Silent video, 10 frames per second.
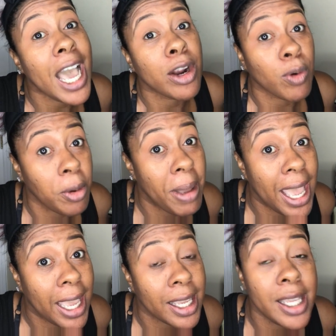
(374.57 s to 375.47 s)
grow
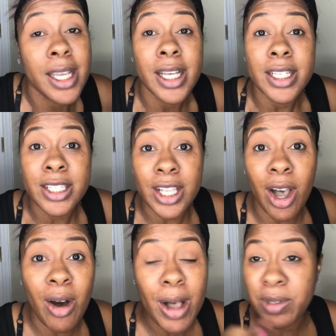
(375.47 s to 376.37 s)
back. So
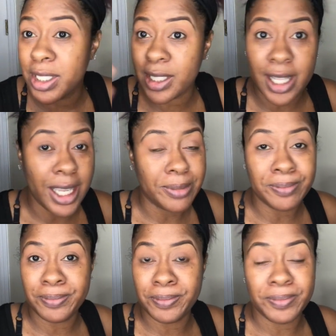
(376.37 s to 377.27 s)
I was just like,
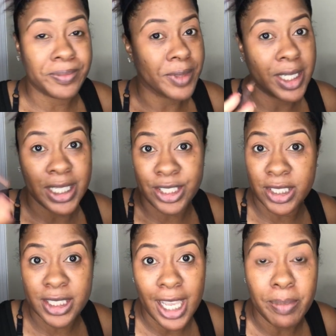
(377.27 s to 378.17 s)
let's
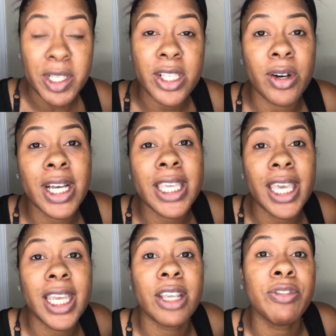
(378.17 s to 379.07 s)
just stop it. So
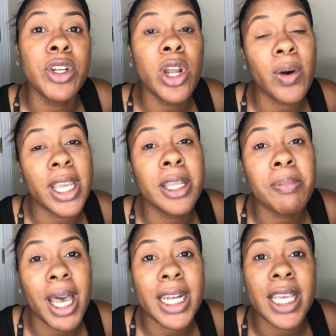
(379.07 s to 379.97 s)
again, if you know
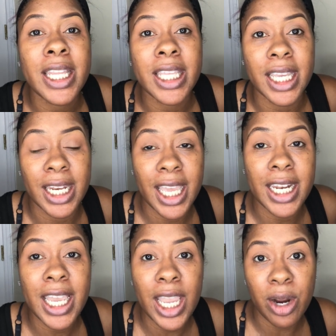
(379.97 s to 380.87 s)
anybody in the
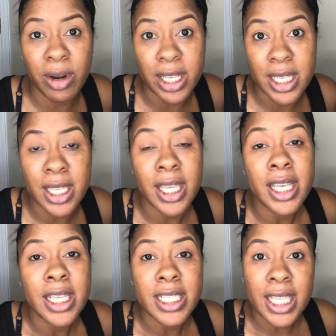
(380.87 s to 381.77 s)
Atlanta area,
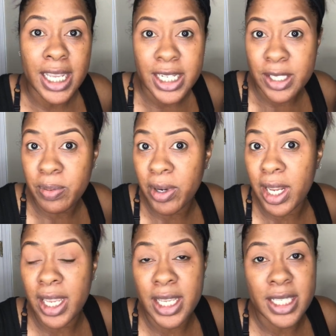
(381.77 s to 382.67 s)
Sandy
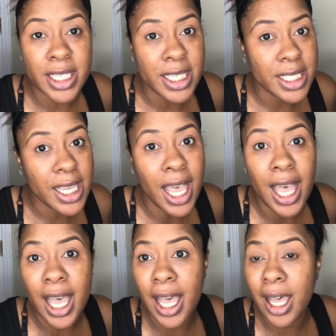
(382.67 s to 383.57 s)
Springs, East
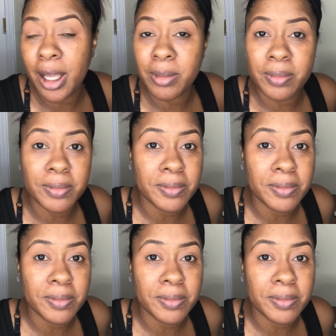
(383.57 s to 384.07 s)
Cobb,